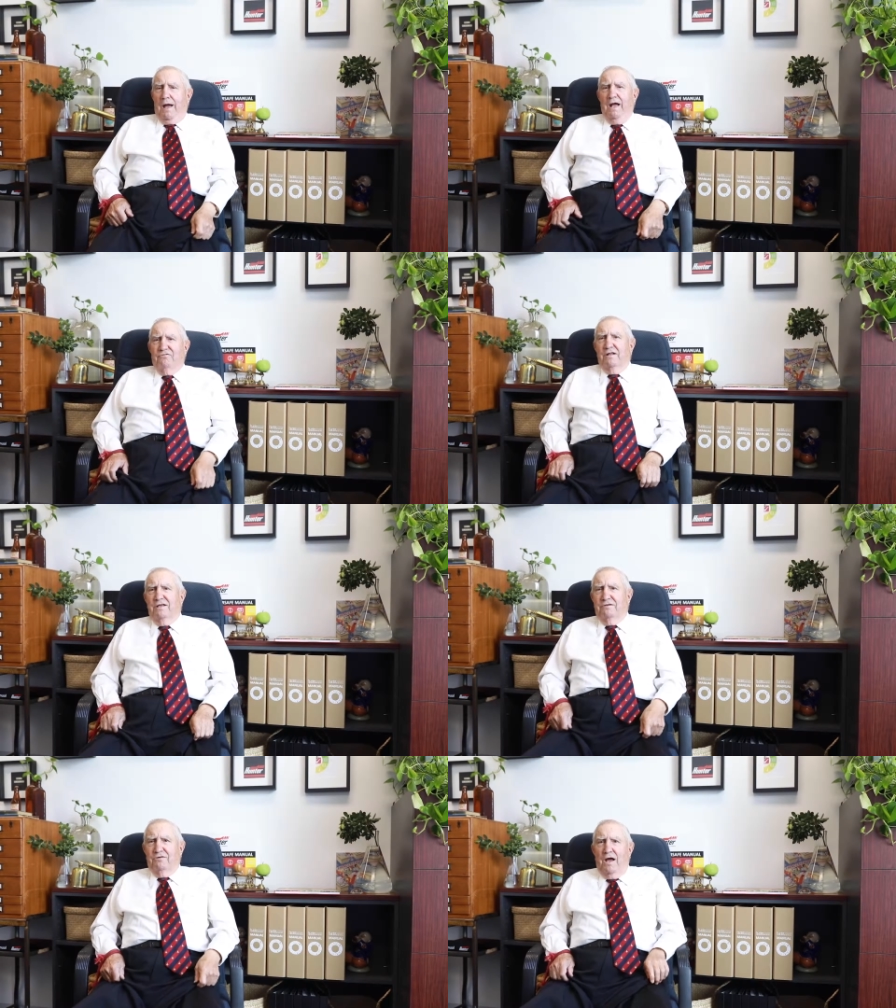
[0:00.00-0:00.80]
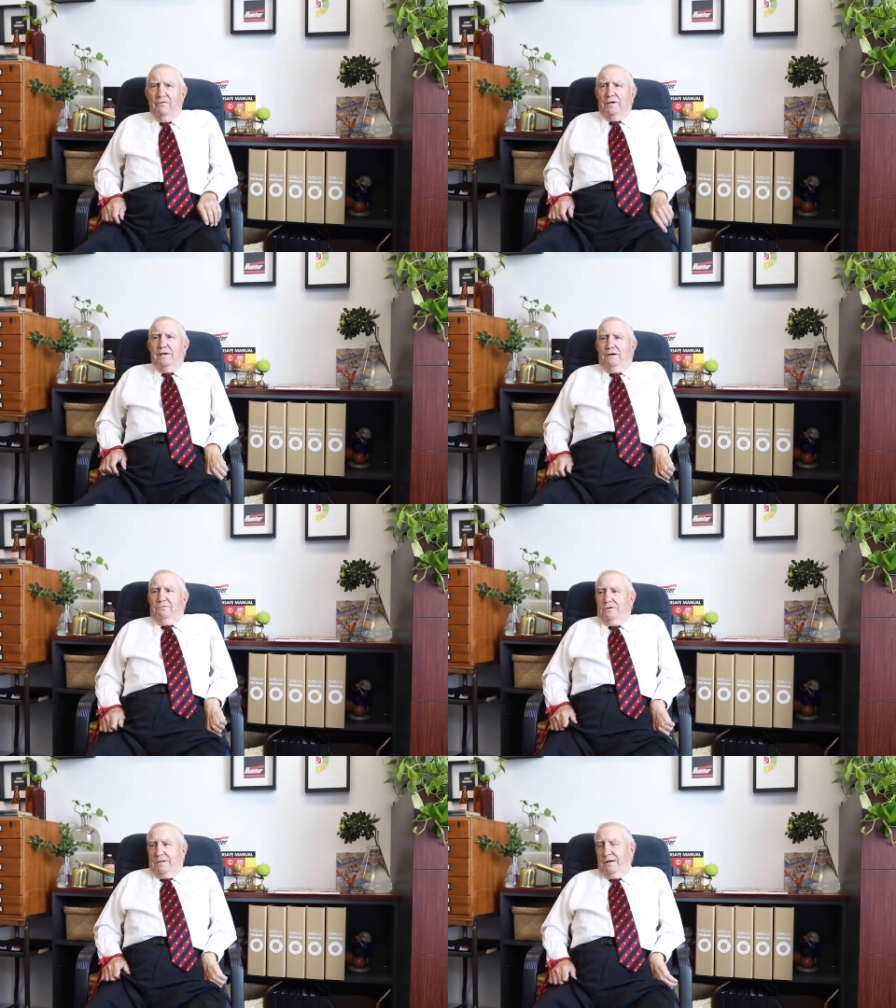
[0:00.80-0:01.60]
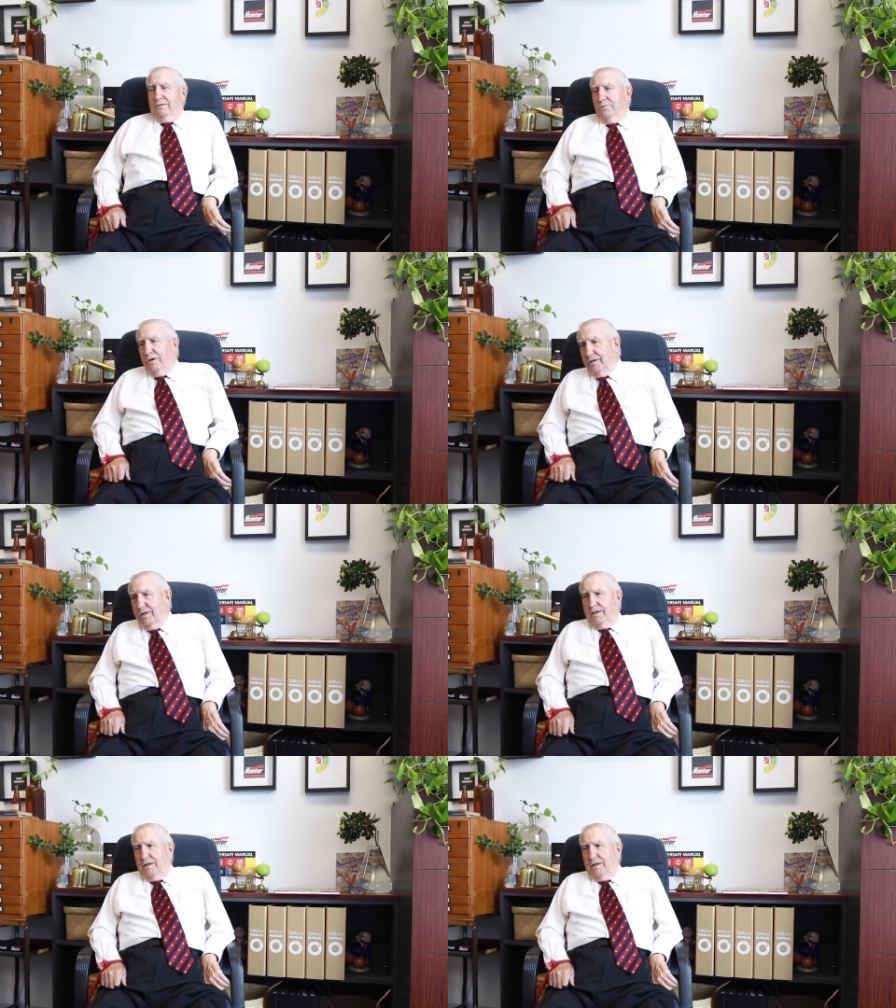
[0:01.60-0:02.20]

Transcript: He said, you're joking. I said, no, I'm not.